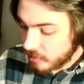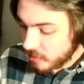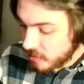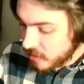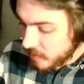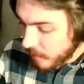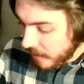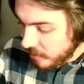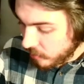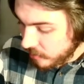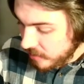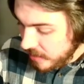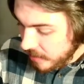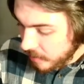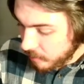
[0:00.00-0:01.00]
Special
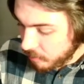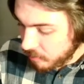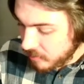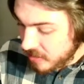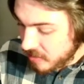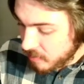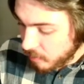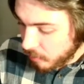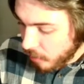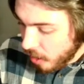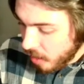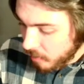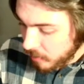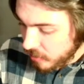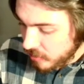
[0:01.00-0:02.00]
teams,
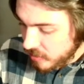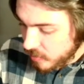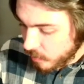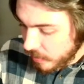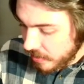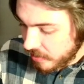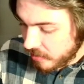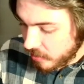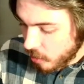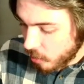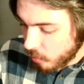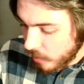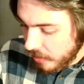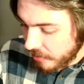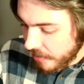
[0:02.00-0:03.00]
Bombers with no
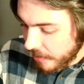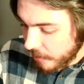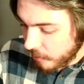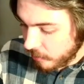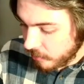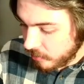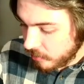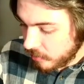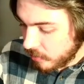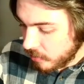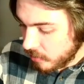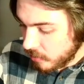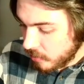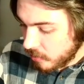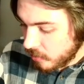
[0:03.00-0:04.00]
one there,
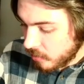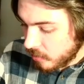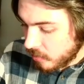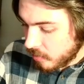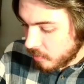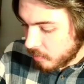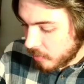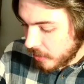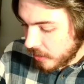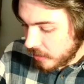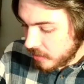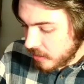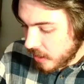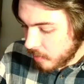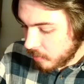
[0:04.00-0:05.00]

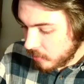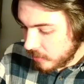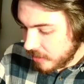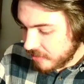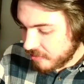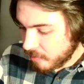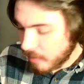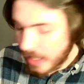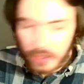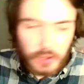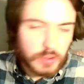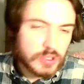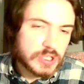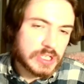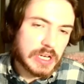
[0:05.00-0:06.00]
but I believe Mike
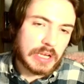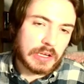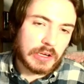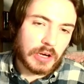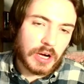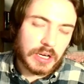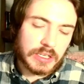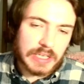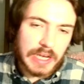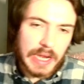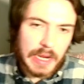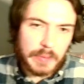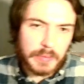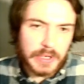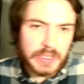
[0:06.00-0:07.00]
O'Shea got
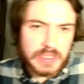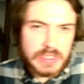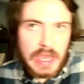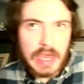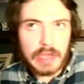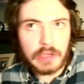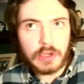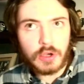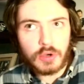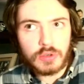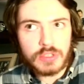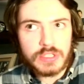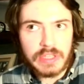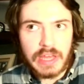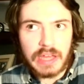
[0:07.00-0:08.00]
named as head
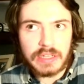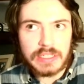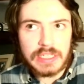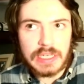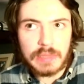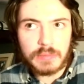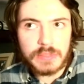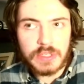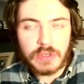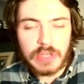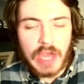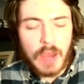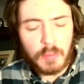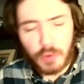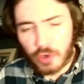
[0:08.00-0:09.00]
coach to that team. So
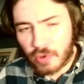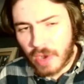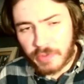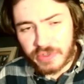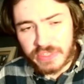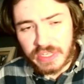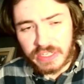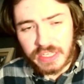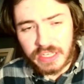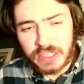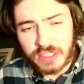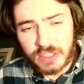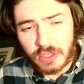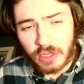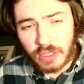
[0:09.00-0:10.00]
yeah, more
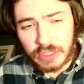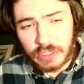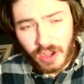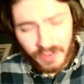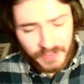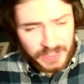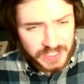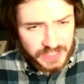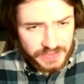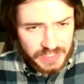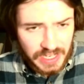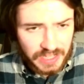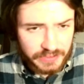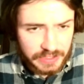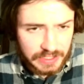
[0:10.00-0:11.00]
representation on the offensive
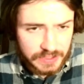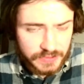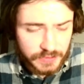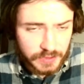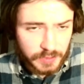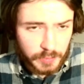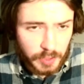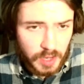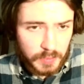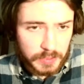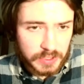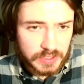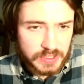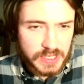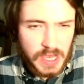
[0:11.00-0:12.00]
side of things for the
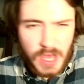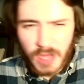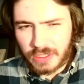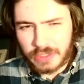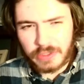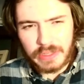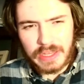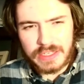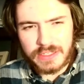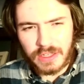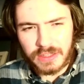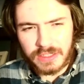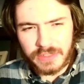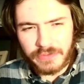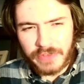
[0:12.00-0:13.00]
Bombers, a little less
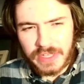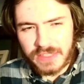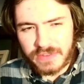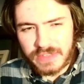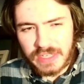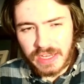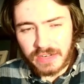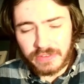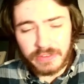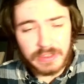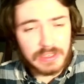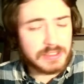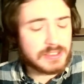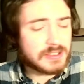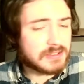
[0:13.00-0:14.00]
on the defensive side of
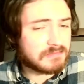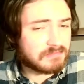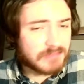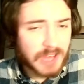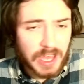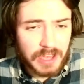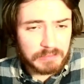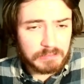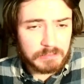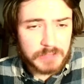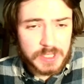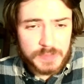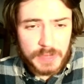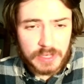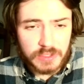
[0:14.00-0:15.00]
things, none
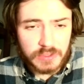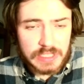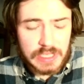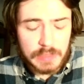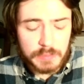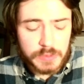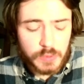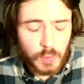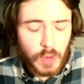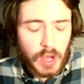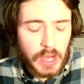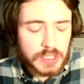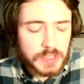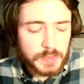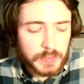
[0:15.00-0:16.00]
special teams
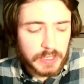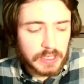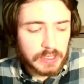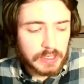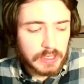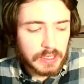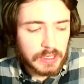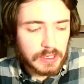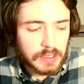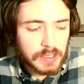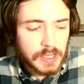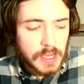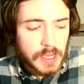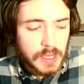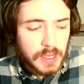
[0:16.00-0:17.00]
wise, but
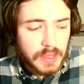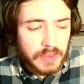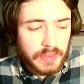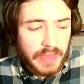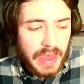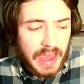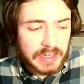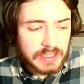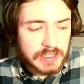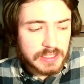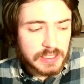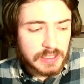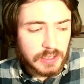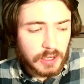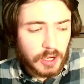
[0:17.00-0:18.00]

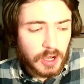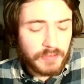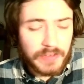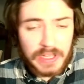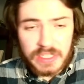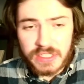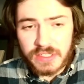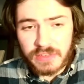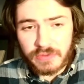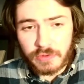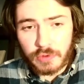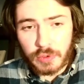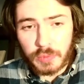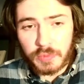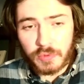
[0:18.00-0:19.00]
that offensive
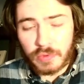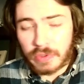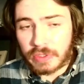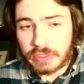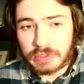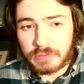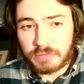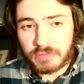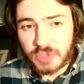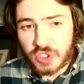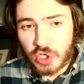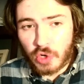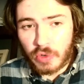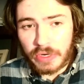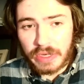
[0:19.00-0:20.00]
group really
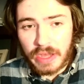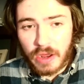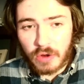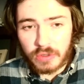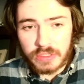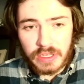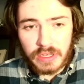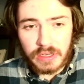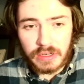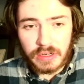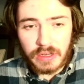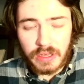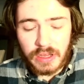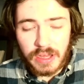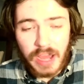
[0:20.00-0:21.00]
showing out and
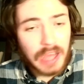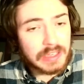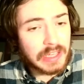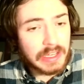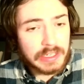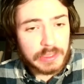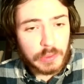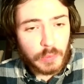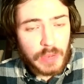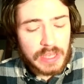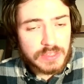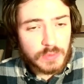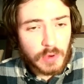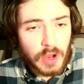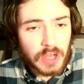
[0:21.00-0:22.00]
highlighting the
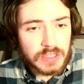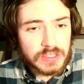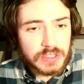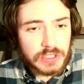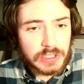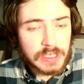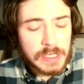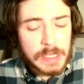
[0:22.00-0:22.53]
West roster